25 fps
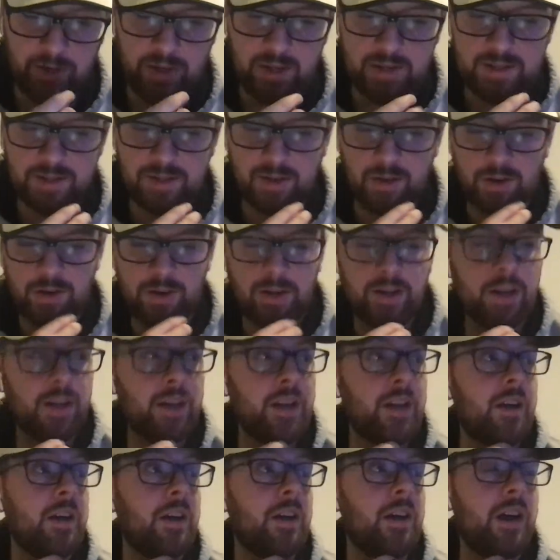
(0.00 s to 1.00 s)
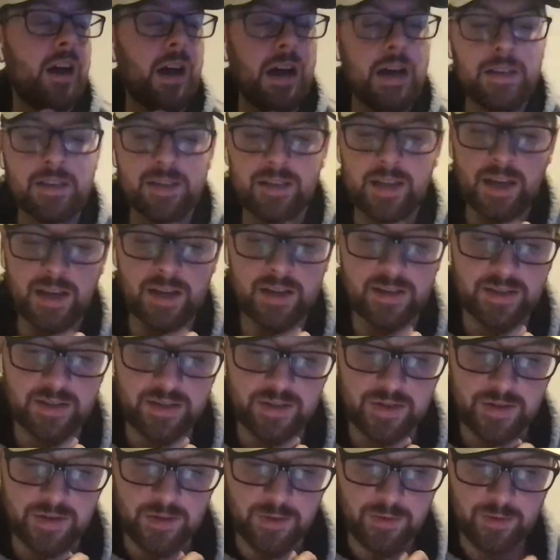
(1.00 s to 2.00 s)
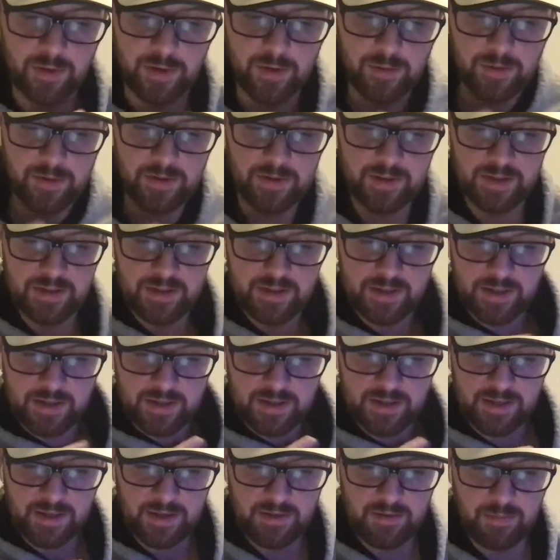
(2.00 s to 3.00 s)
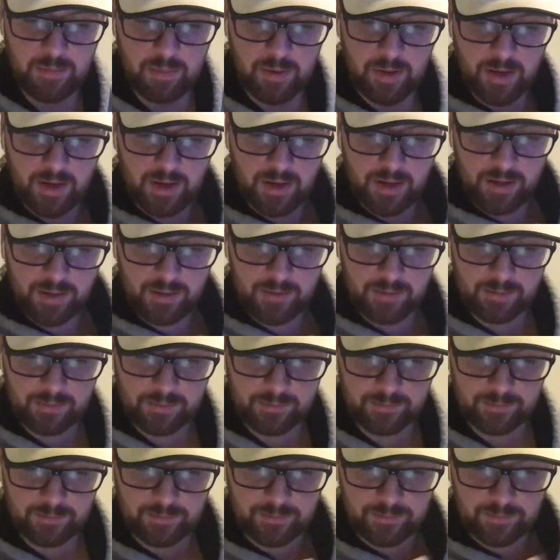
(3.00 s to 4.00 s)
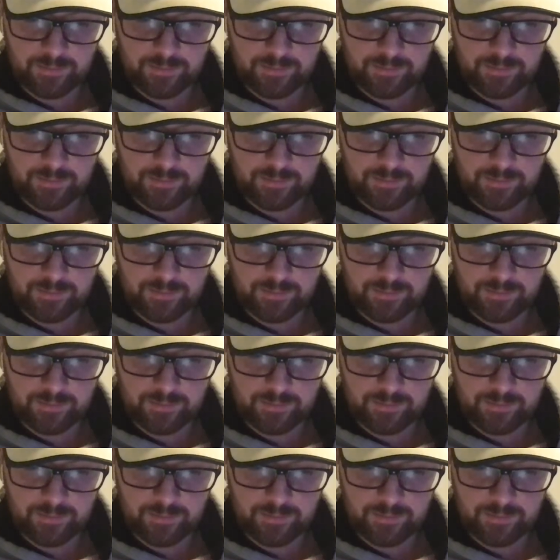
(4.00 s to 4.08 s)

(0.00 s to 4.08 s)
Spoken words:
Detroit is targeting Isaiah Stewart with the 16th pick.